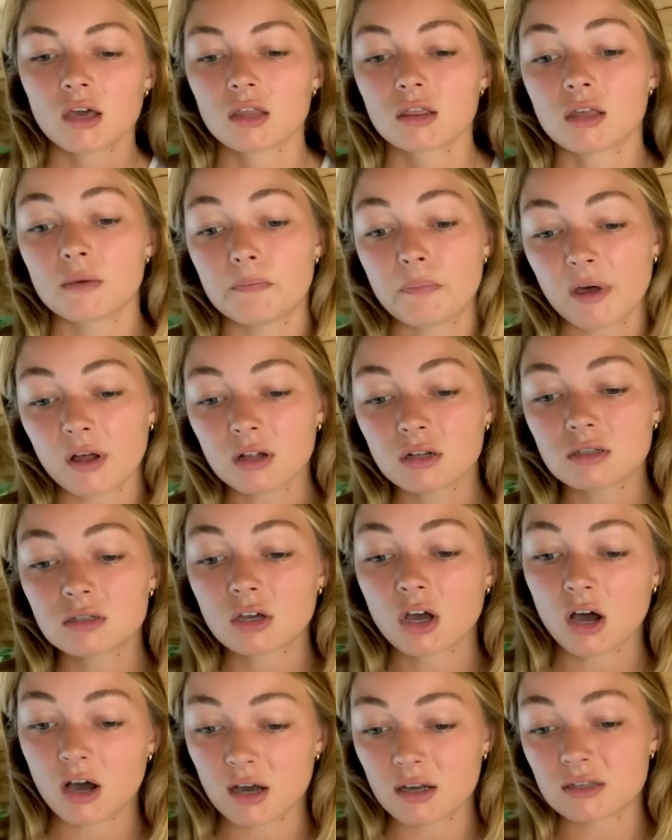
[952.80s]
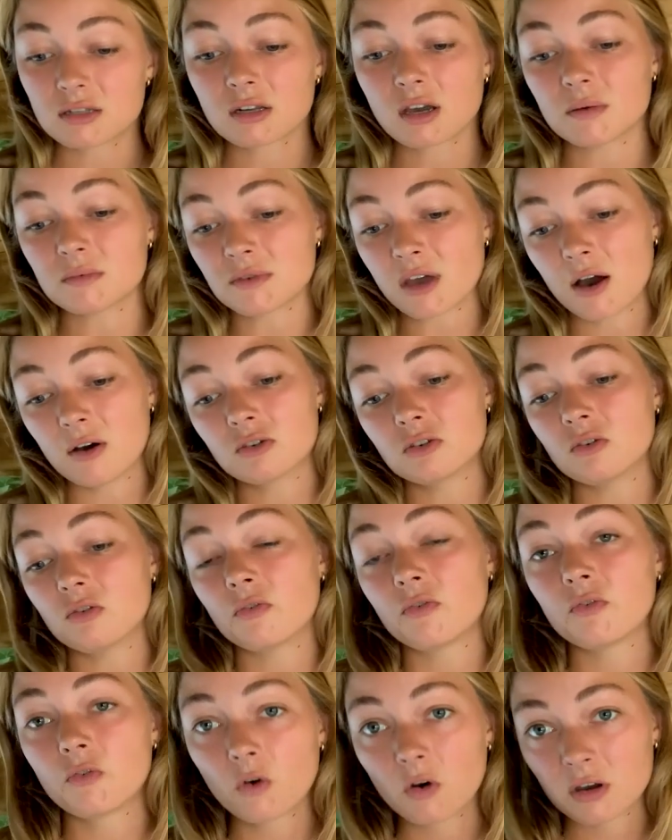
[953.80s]
the build cost comes out to
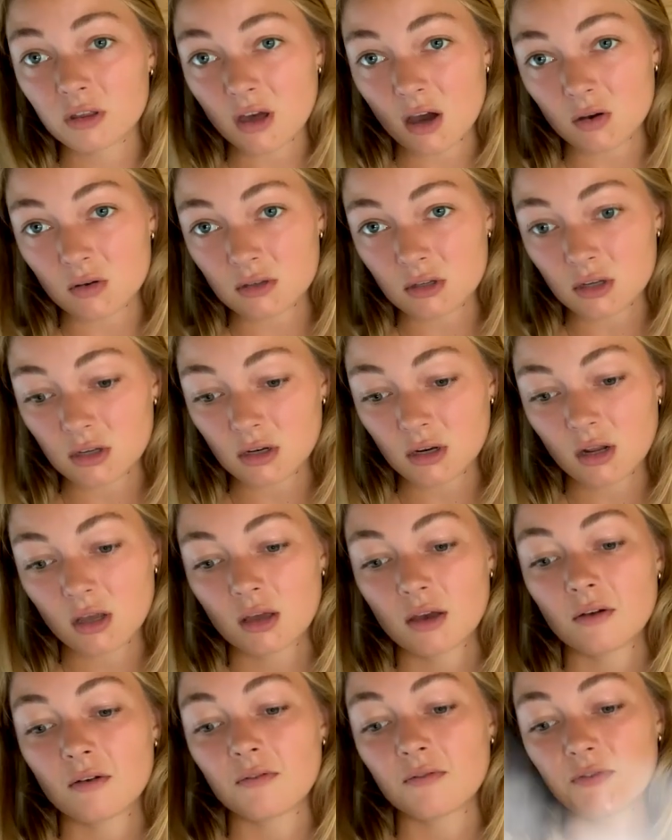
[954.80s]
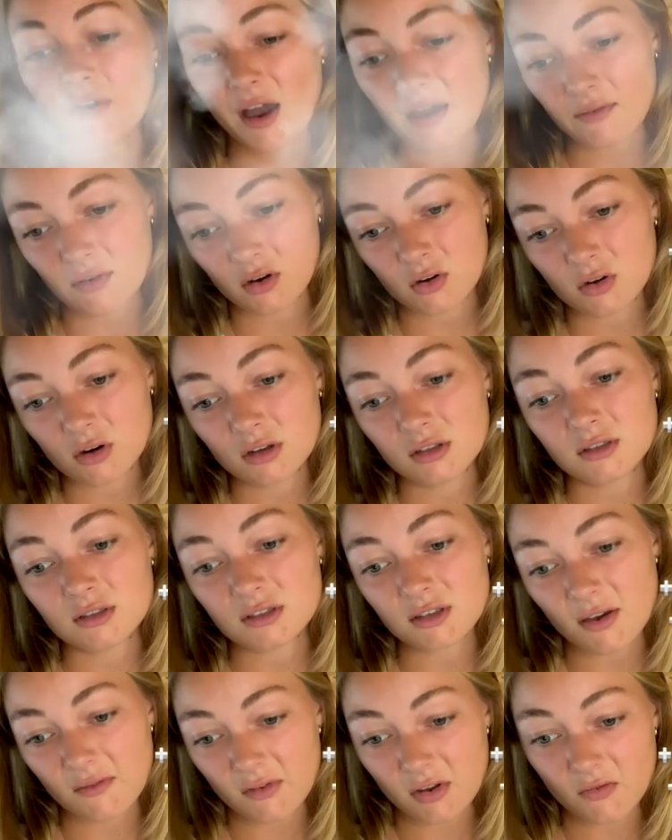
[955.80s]

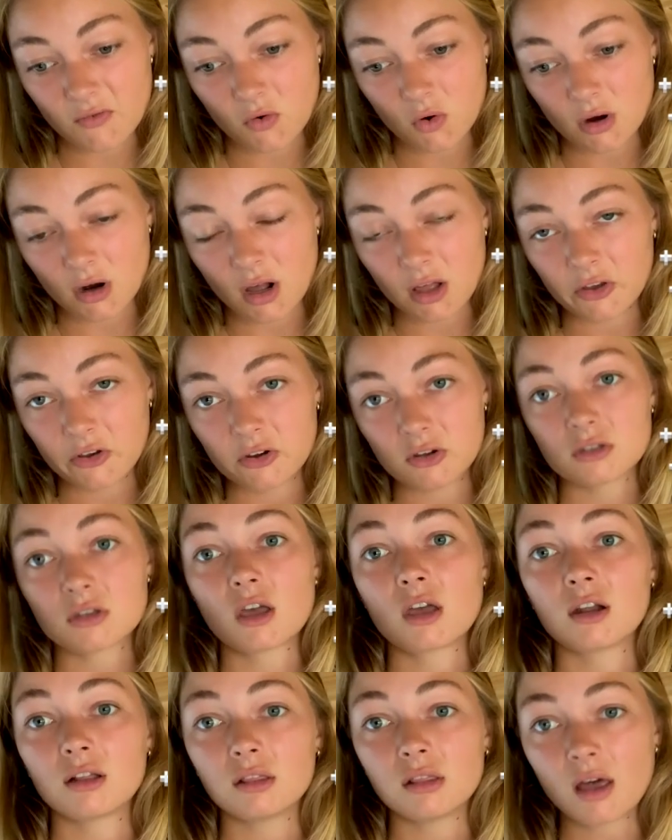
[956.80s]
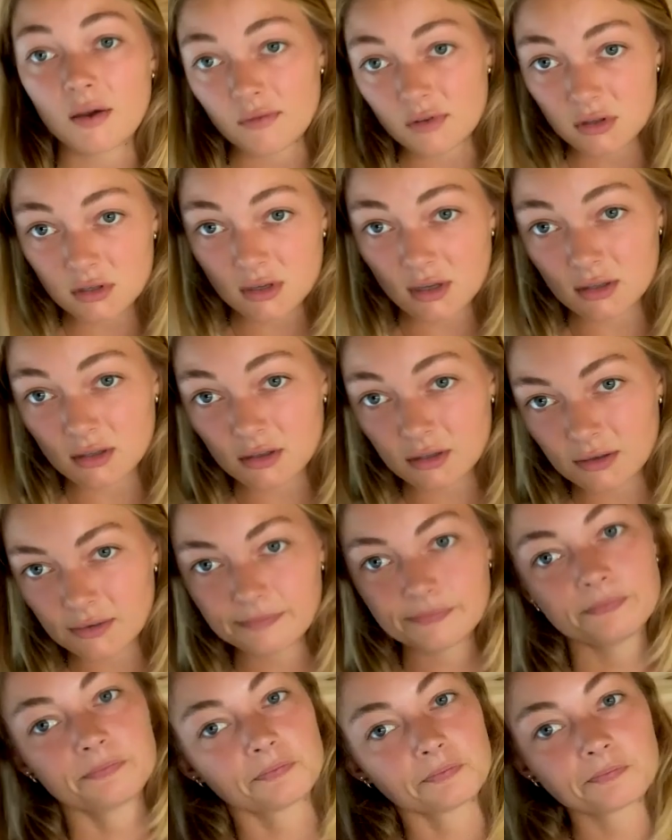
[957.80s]
$4,574.11,
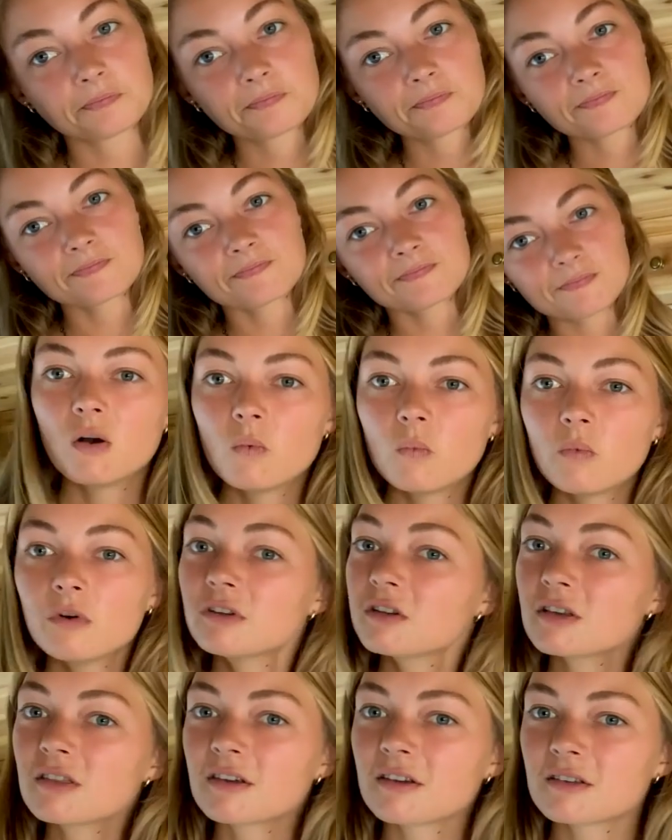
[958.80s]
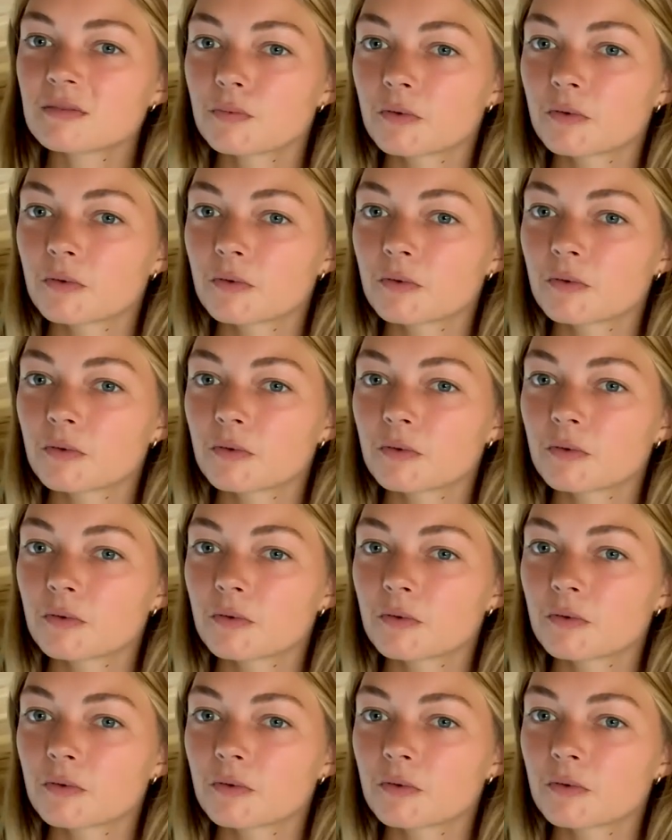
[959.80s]
which I think is